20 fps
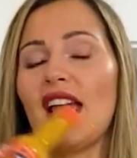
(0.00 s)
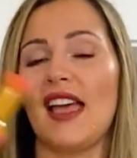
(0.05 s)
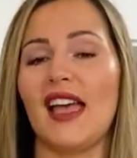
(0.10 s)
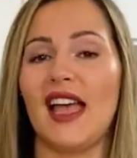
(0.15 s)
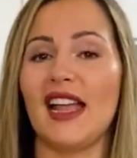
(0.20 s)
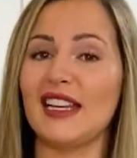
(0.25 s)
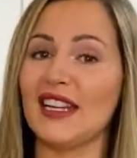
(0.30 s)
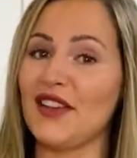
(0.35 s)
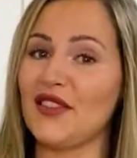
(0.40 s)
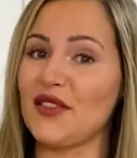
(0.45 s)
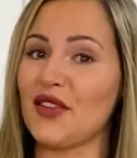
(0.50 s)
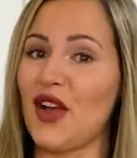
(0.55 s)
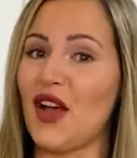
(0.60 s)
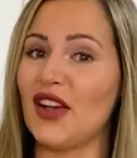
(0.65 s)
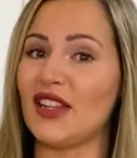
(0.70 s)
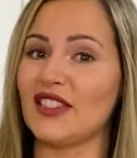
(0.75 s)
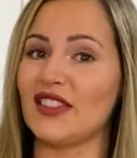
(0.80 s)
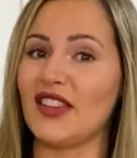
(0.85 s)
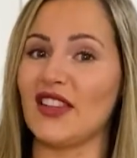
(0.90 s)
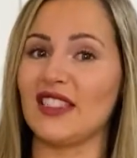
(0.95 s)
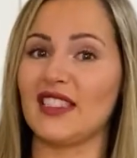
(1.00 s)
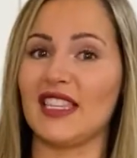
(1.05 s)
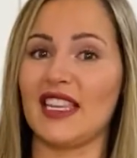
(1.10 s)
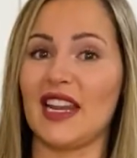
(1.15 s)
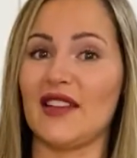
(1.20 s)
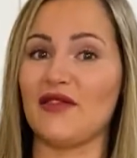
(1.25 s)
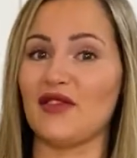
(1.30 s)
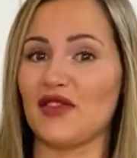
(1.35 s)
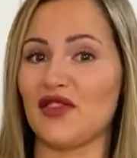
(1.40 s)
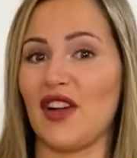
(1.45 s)
any other hot sauce that
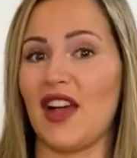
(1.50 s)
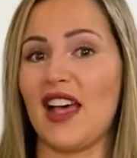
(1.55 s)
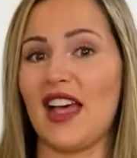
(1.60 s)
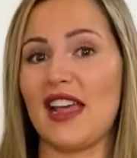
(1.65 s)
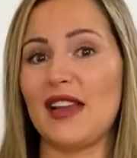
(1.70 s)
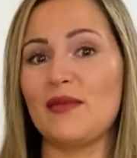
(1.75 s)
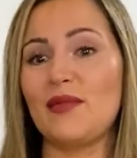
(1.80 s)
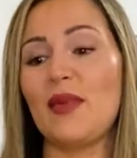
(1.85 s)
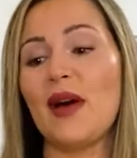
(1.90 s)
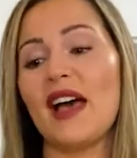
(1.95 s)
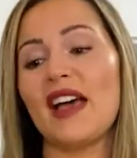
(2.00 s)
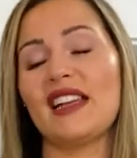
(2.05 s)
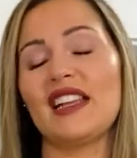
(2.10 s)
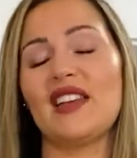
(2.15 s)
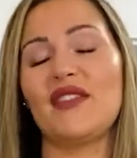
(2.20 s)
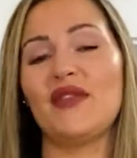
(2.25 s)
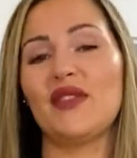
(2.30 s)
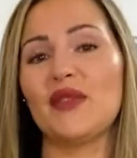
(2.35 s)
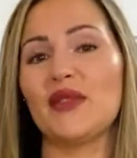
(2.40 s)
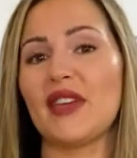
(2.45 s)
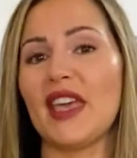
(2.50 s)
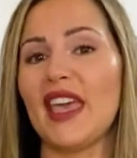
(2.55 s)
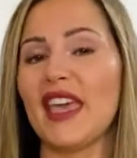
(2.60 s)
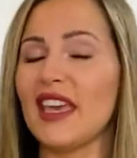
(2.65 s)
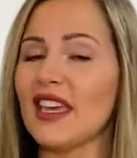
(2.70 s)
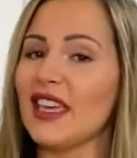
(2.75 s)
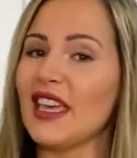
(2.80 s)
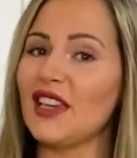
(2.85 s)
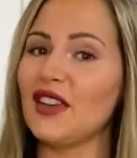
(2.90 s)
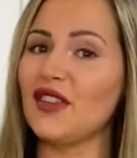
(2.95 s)
I've tried. But if you
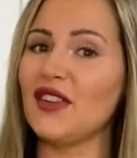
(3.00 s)
can't get your